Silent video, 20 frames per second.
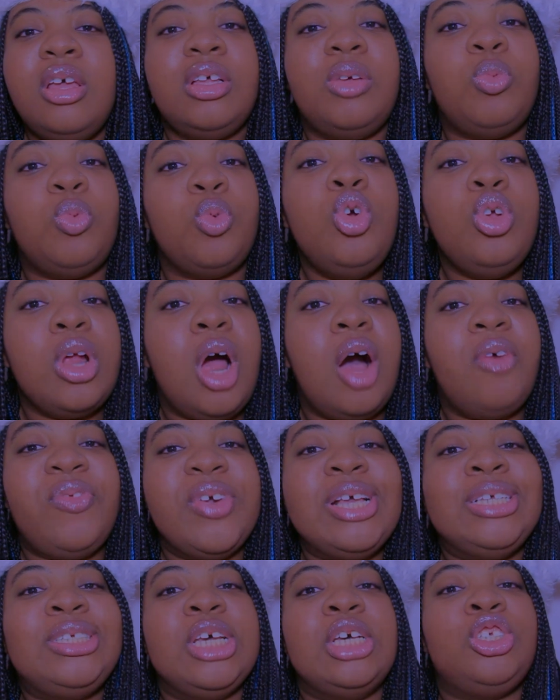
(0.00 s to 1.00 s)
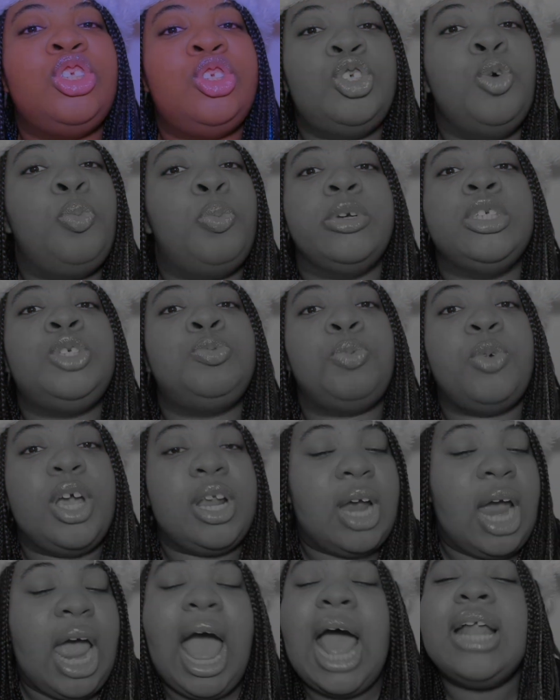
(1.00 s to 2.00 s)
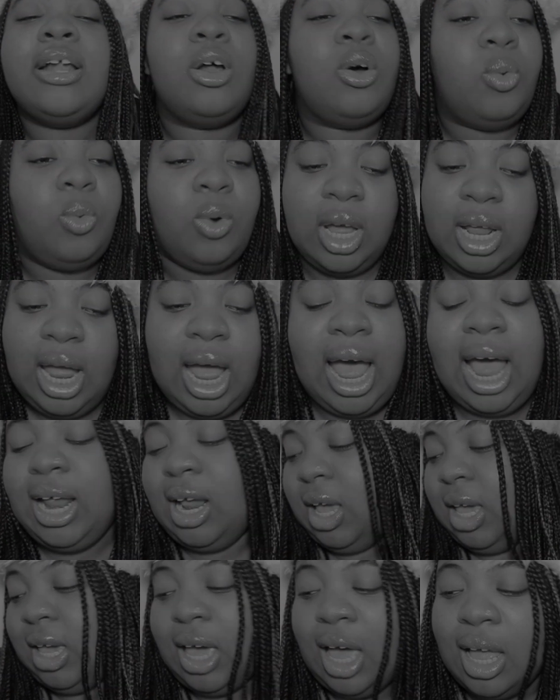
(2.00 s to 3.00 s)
Rudolph is a super spreader. I ain't